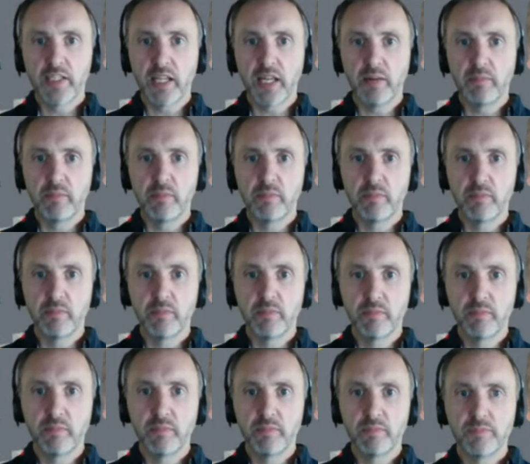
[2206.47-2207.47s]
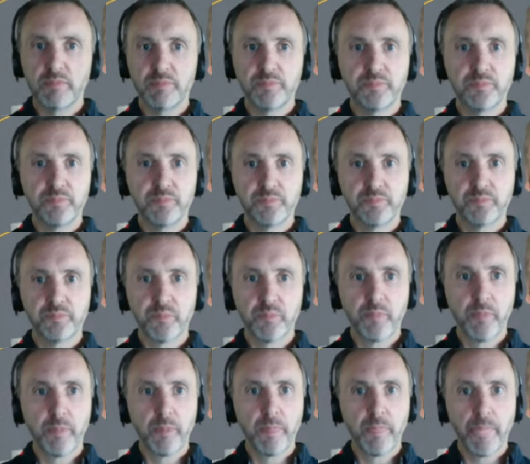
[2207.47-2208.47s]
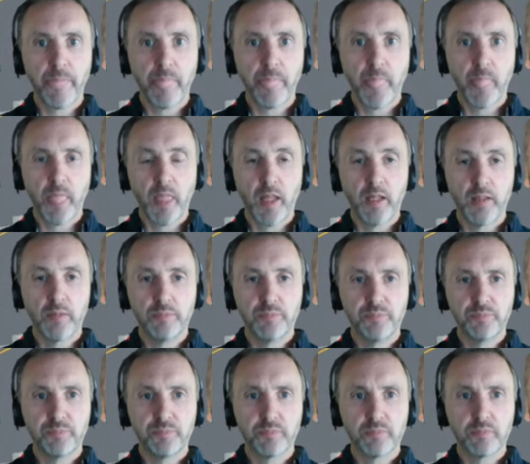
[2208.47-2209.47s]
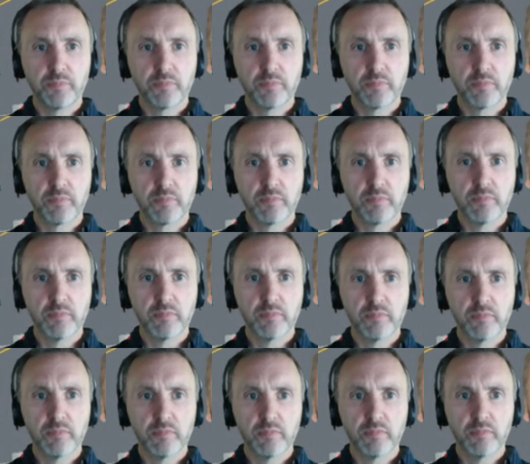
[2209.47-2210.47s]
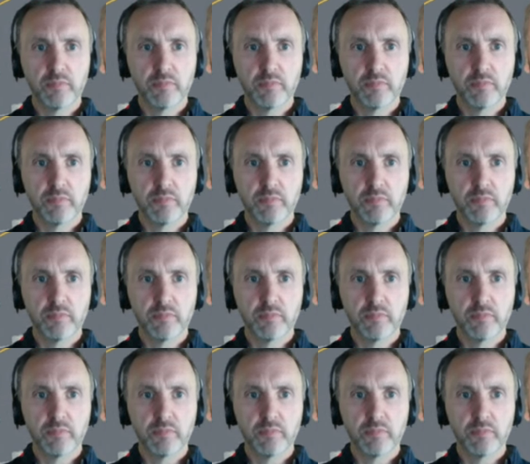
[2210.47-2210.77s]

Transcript: The person shown says nothing.